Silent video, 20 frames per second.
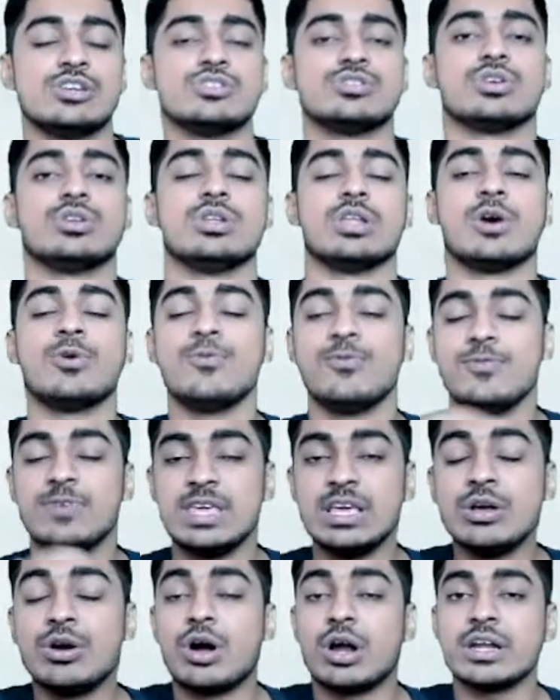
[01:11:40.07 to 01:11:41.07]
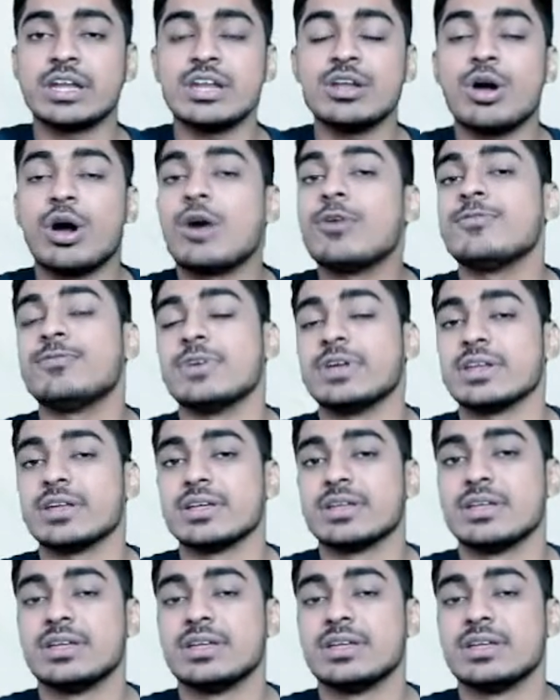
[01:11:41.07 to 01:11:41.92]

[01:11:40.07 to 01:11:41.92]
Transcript: So now we got an offer.